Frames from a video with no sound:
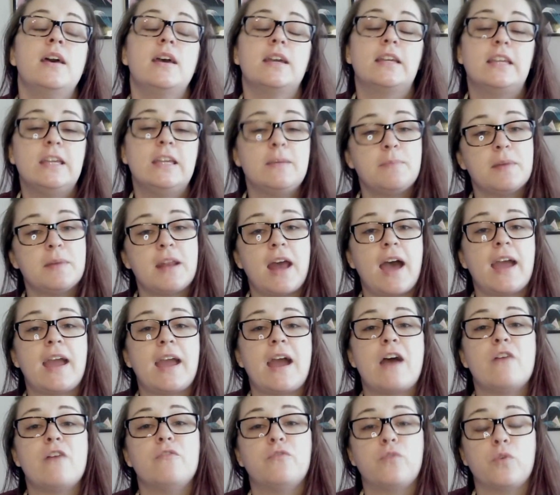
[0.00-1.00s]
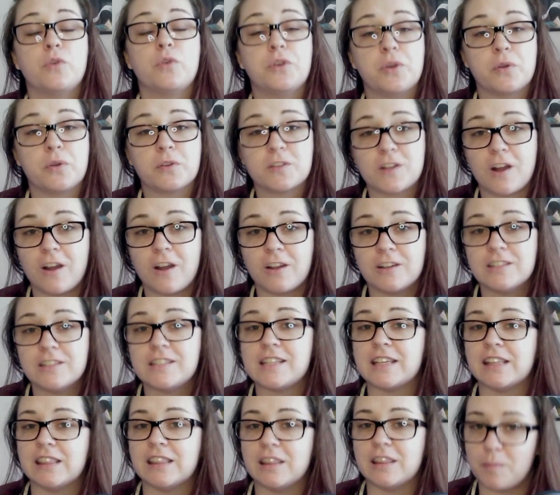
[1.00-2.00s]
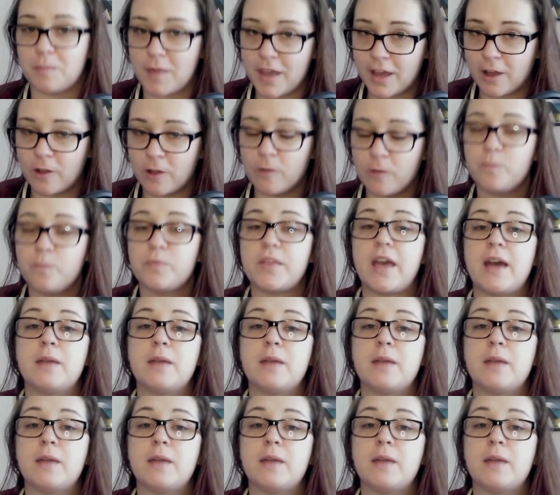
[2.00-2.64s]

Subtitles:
Keep an eye out for your cards in the mail,